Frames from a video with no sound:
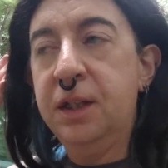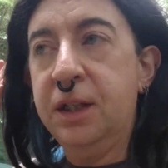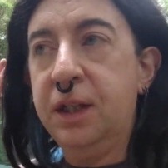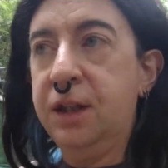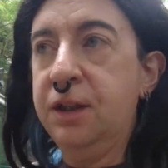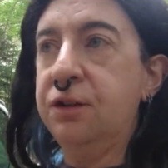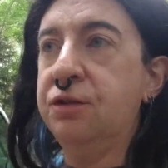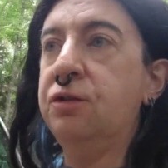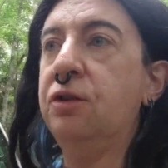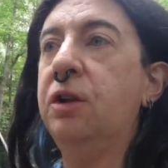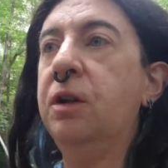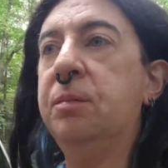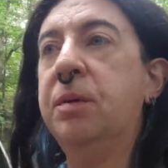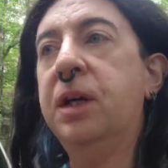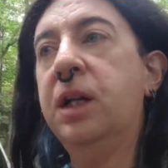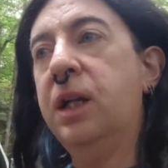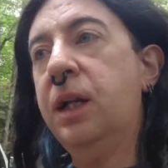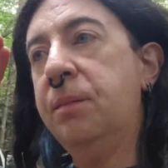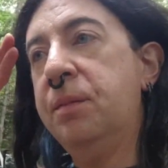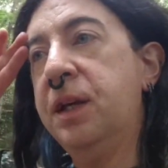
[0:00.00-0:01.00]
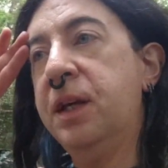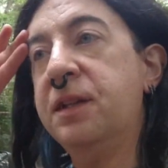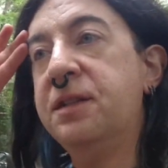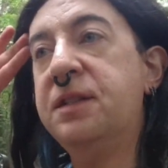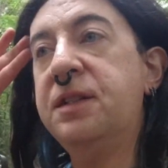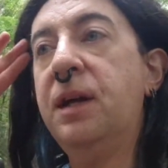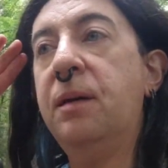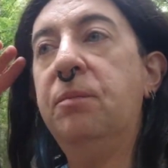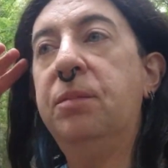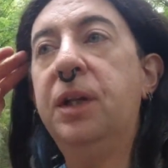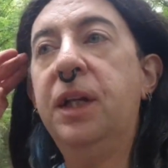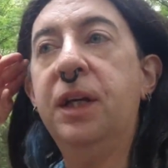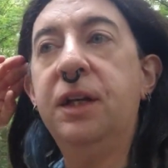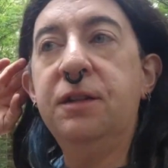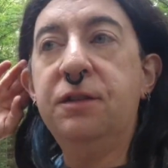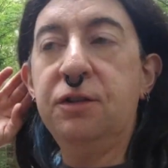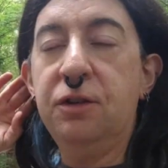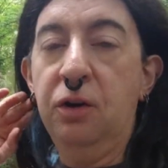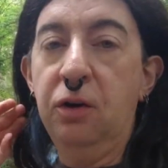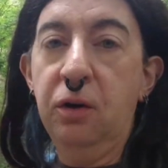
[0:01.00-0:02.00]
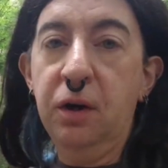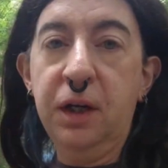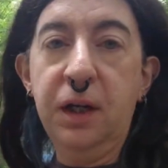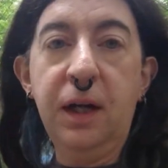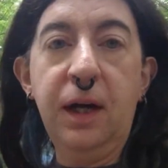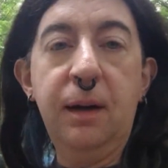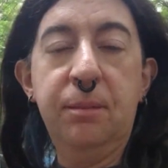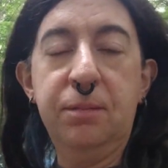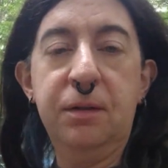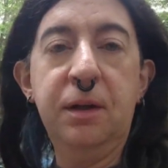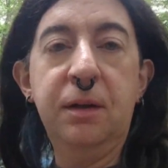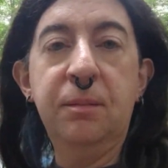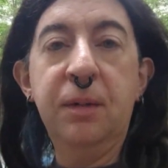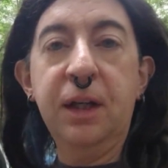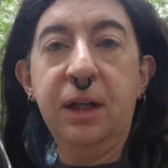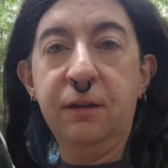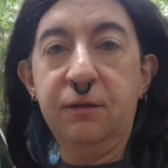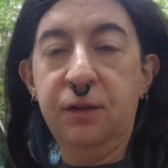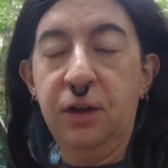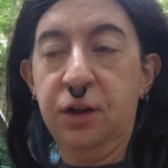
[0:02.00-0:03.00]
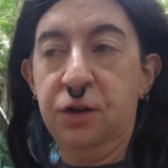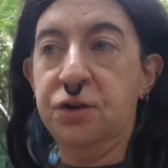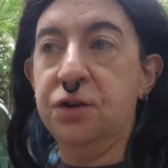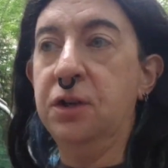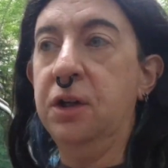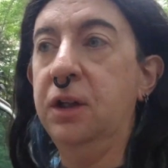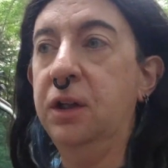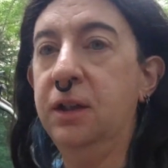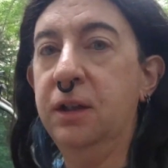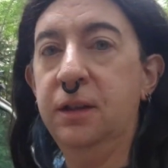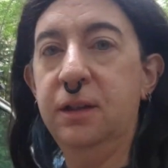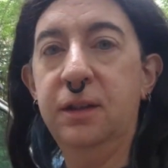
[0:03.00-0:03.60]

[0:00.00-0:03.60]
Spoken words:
get the solar panel up there someplace, hook it up, and make it functional.